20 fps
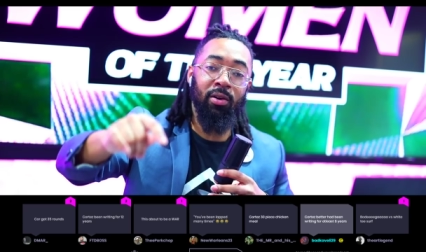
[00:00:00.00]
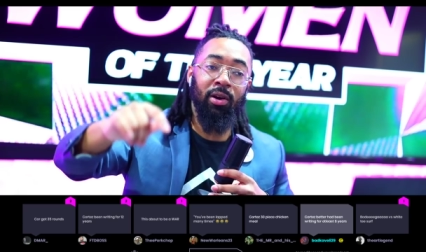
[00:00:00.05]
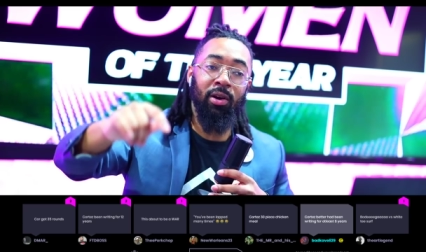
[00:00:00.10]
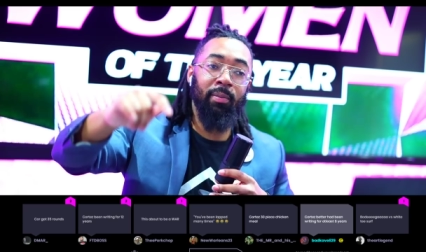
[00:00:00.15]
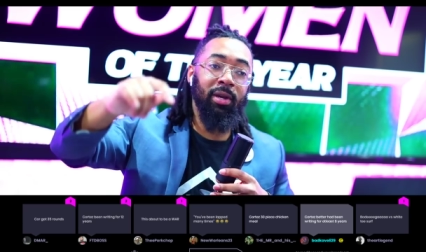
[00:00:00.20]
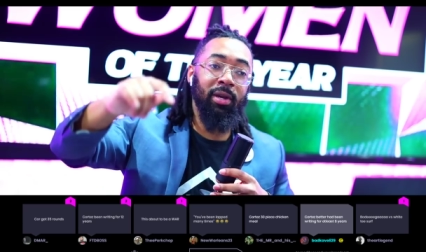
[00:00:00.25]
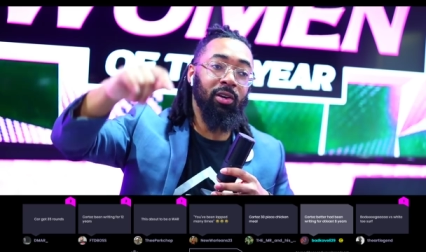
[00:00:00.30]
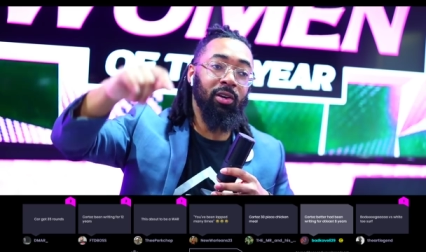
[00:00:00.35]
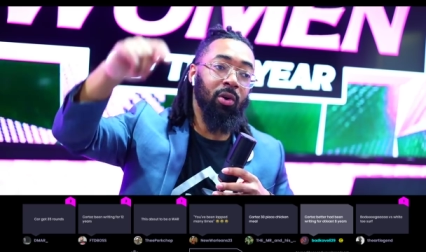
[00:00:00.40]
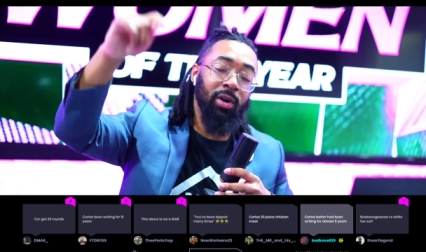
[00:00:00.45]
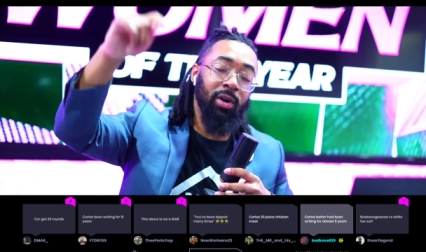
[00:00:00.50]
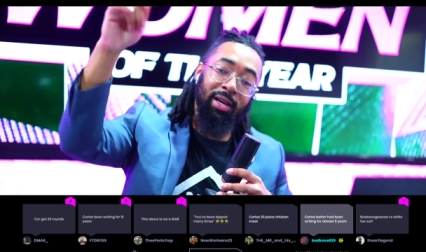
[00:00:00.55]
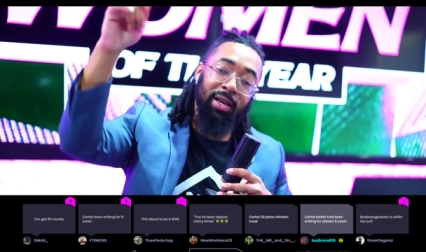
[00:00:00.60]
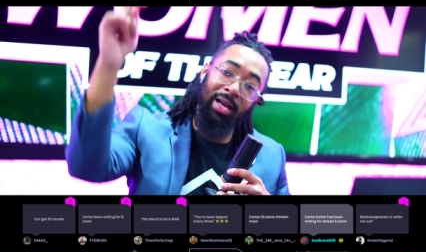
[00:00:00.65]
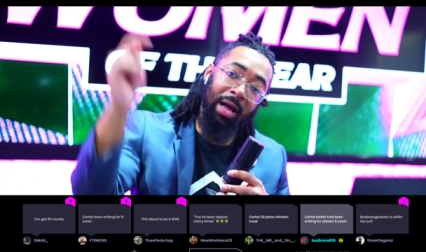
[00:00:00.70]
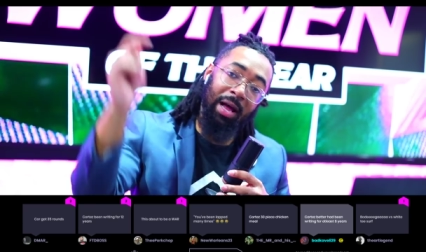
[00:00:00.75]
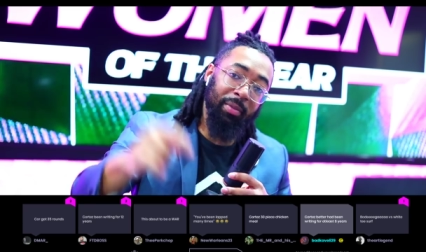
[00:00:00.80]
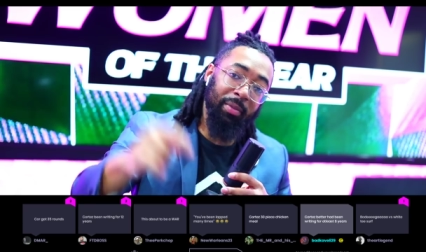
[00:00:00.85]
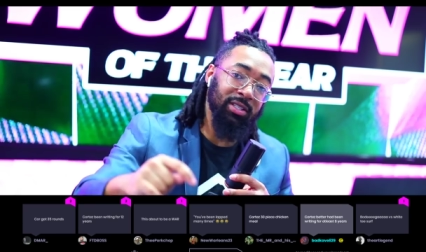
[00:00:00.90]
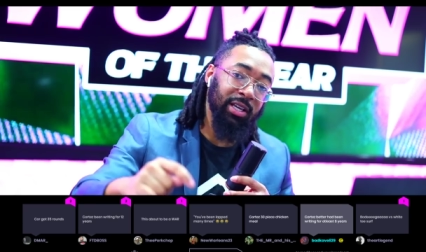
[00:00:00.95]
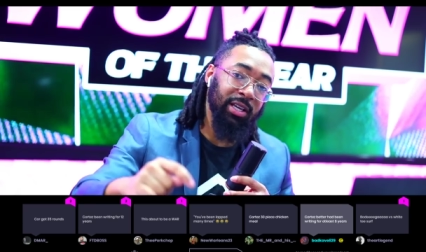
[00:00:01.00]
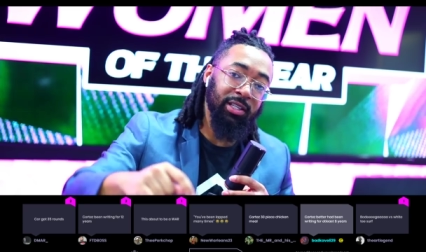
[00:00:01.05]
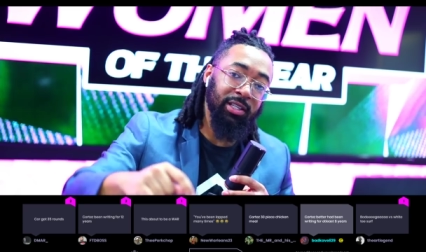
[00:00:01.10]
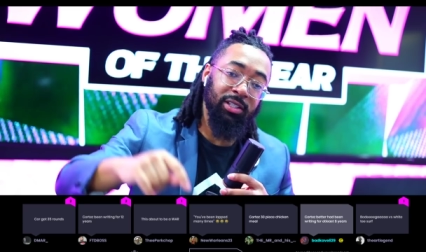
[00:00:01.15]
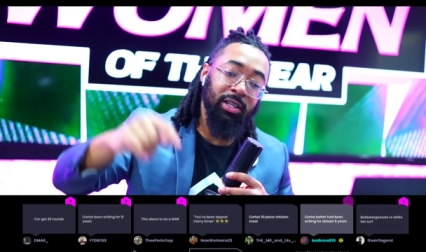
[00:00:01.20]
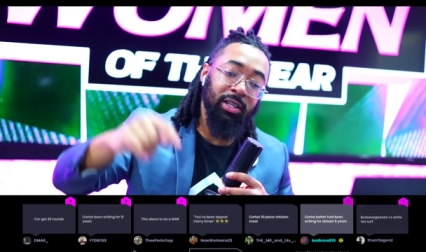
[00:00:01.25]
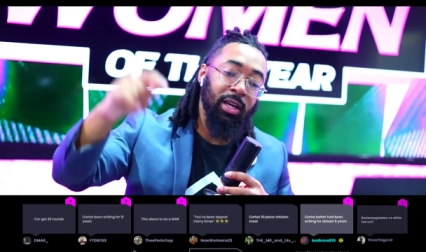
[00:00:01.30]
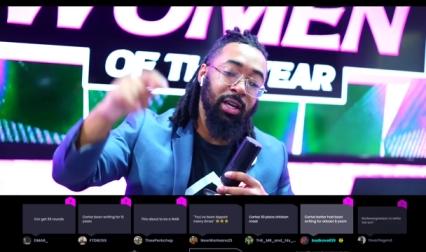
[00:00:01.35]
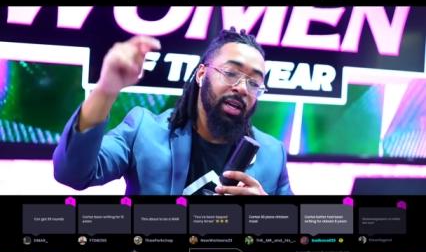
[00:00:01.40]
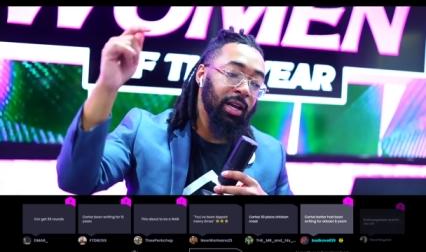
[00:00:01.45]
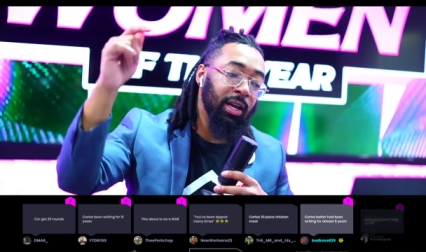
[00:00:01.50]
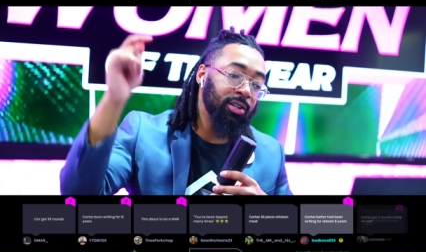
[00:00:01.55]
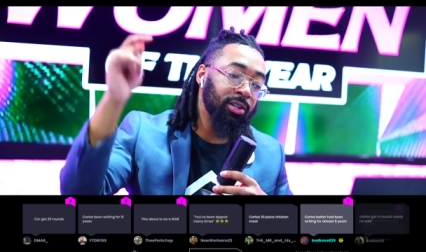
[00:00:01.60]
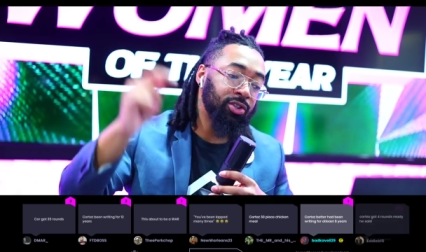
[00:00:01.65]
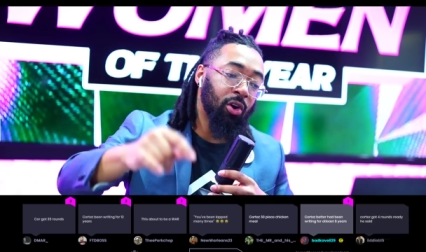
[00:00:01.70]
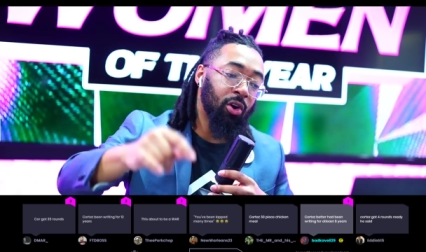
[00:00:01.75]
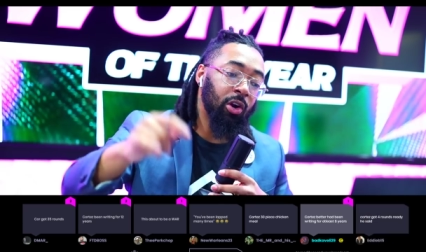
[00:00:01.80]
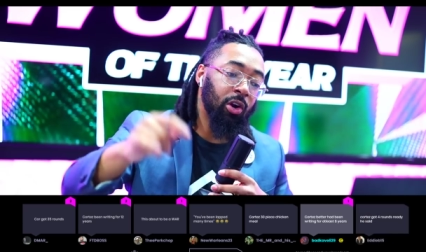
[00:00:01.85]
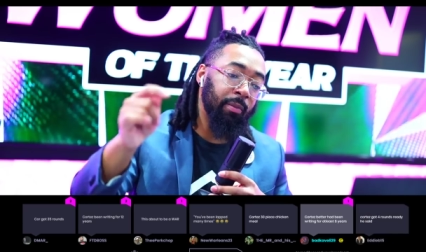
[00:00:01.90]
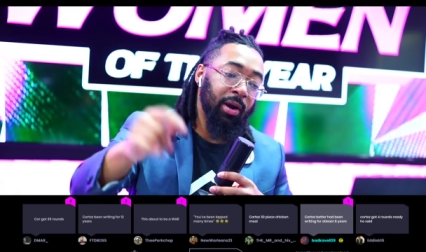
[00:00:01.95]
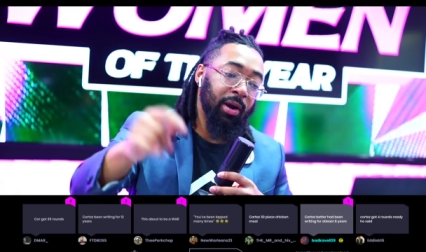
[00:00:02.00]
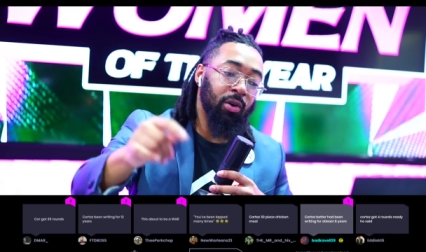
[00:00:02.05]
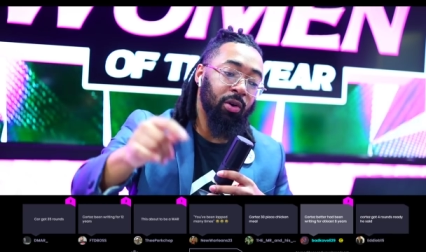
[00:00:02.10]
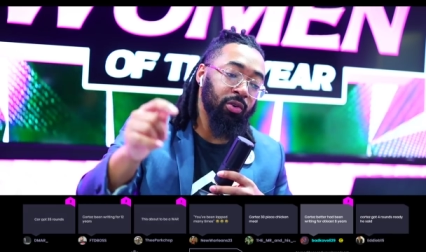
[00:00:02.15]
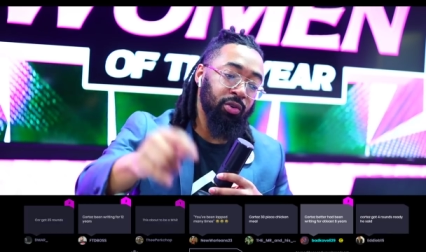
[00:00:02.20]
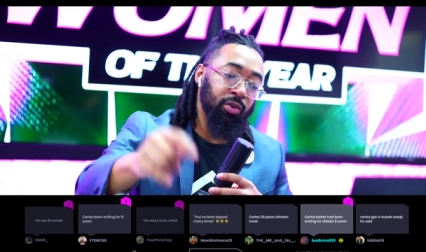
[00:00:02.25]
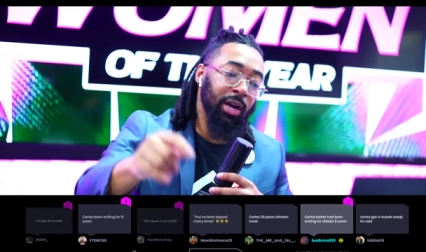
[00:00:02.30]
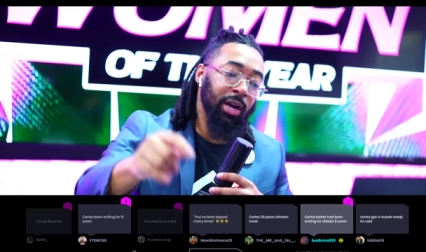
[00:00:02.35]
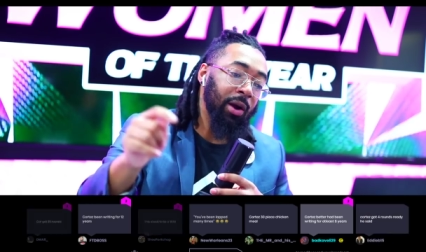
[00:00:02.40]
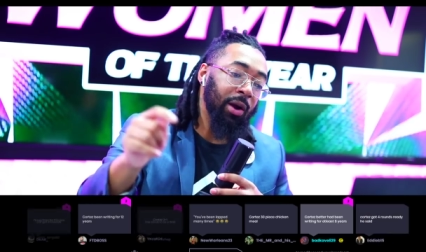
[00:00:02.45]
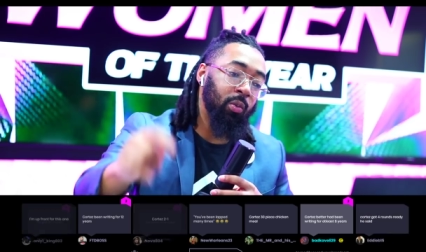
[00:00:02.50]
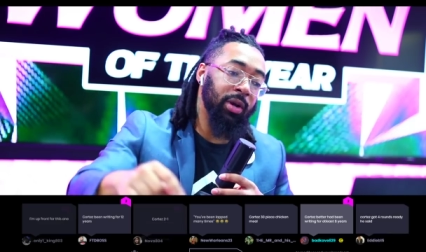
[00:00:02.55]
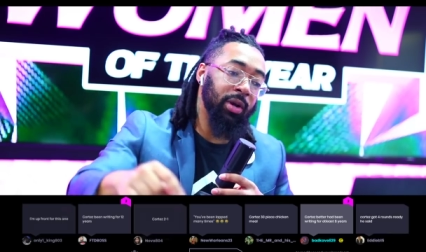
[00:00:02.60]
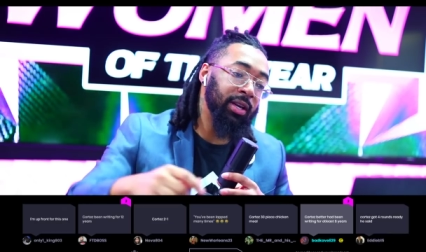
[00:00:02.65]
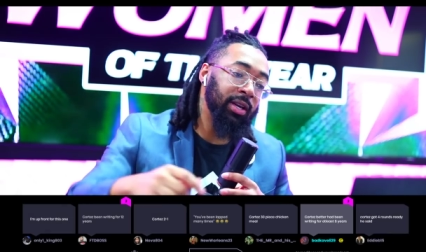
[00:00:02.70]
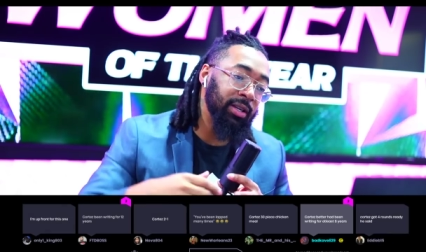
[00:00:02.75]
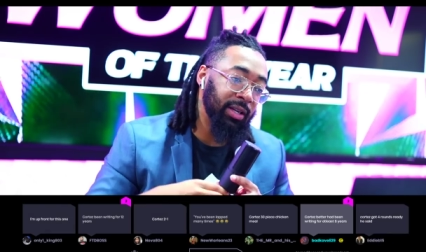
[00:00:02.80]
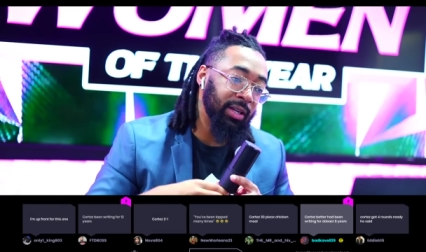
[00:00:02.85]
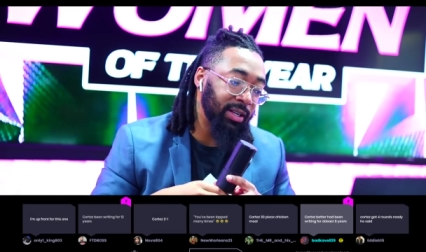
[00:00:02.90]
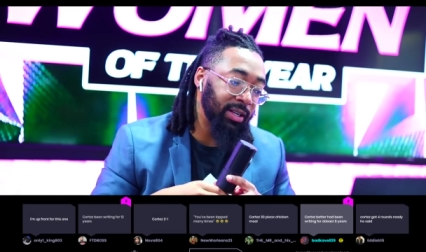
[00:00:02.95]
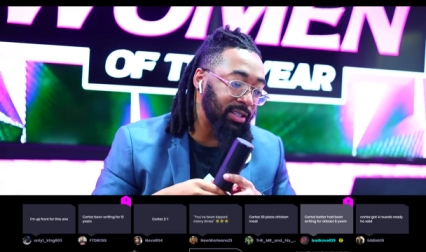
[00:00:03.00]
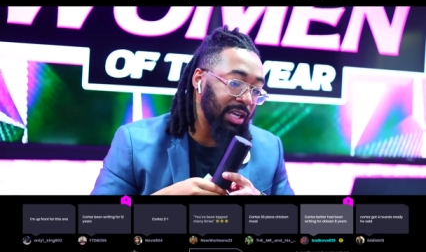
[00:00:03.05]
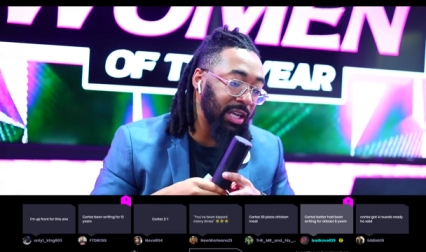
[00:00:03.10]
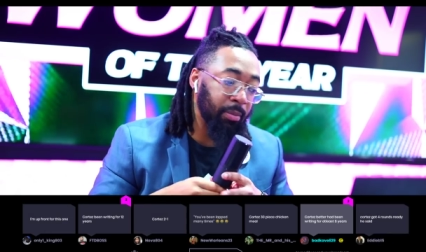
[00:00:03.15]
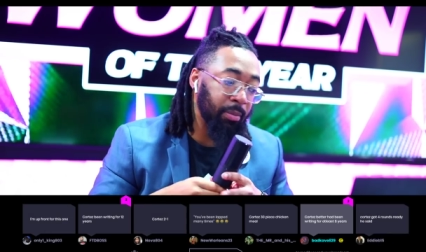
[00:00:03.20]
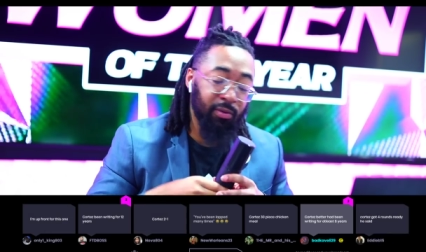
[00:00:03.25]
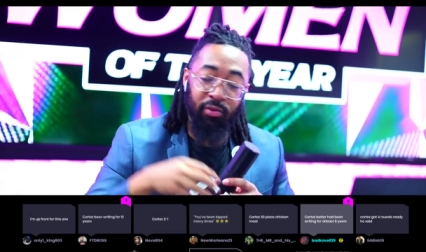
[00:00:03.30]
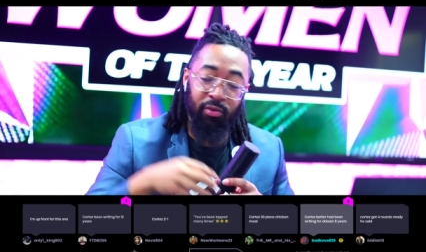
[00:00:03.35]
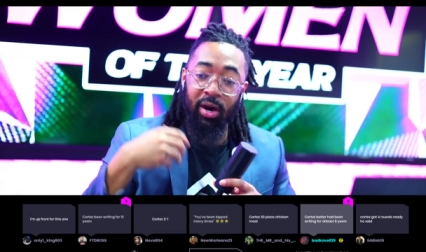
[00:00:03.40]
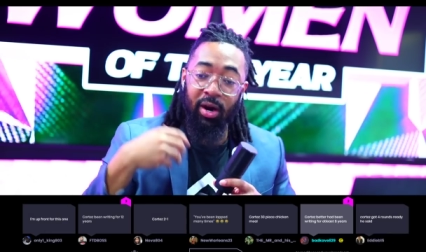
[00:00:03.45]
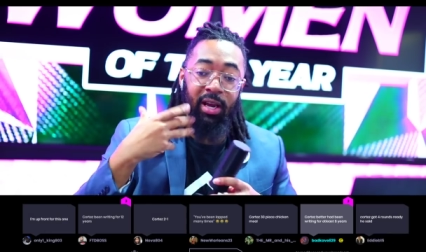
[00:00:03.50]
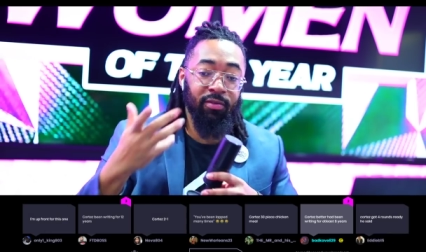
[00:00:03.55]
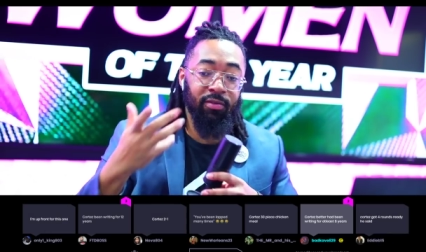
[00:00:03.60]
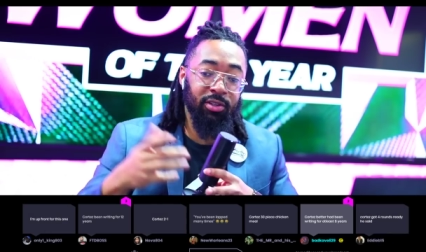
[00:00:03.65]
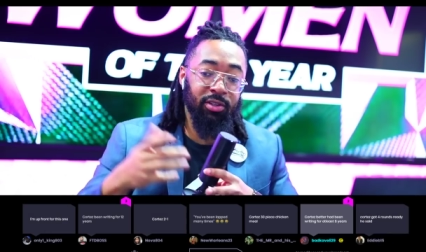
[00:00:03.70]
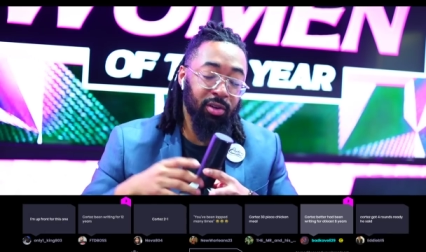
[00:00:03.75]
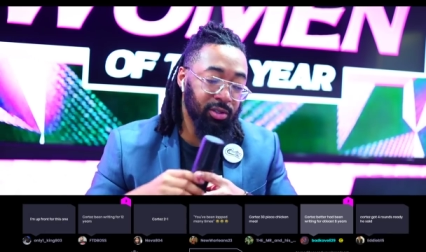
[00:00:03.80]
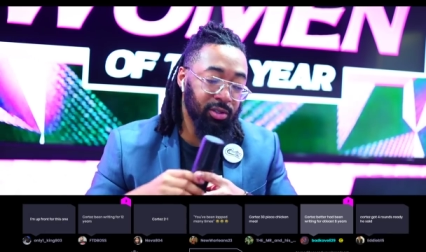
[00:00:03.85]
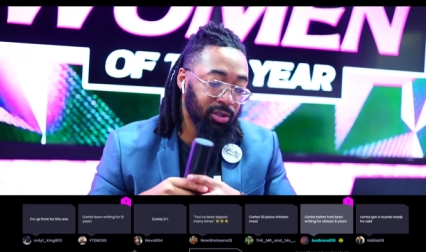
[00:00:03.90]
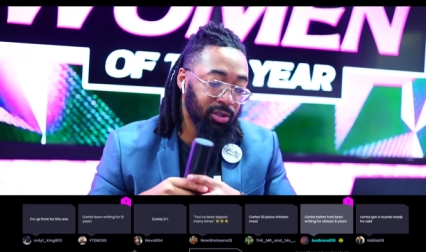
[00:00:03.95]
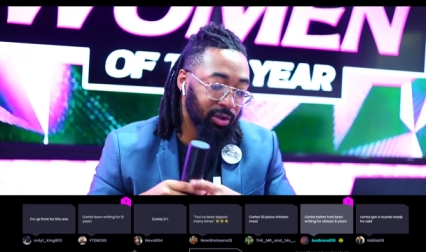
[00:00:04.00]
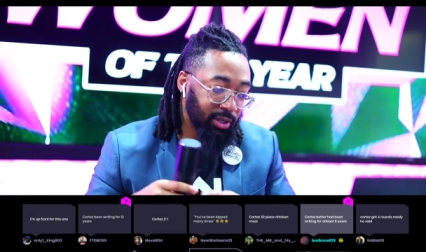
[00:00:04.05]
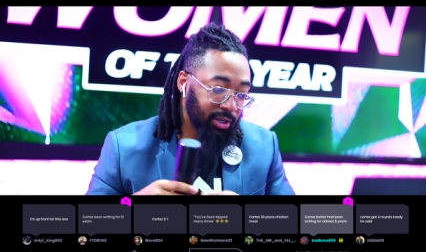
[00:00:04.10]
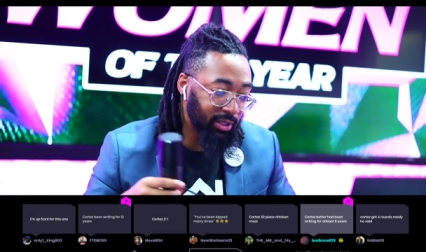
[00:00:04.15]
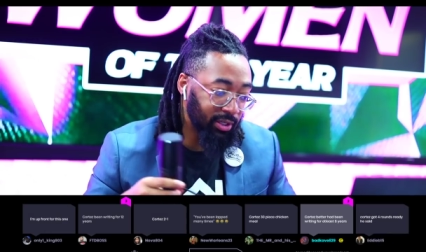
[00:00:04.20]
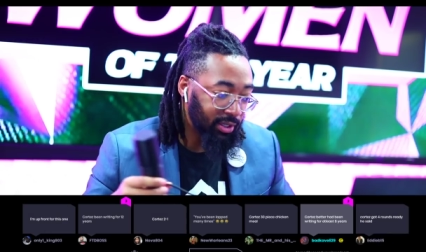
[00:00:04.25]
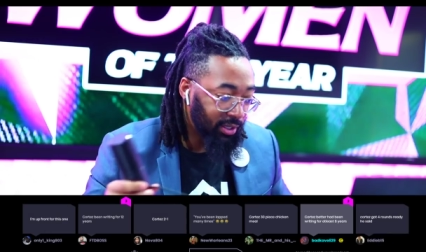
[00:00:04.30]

I mean, go in the comment section and talk about who you got winning and say before I even start talking.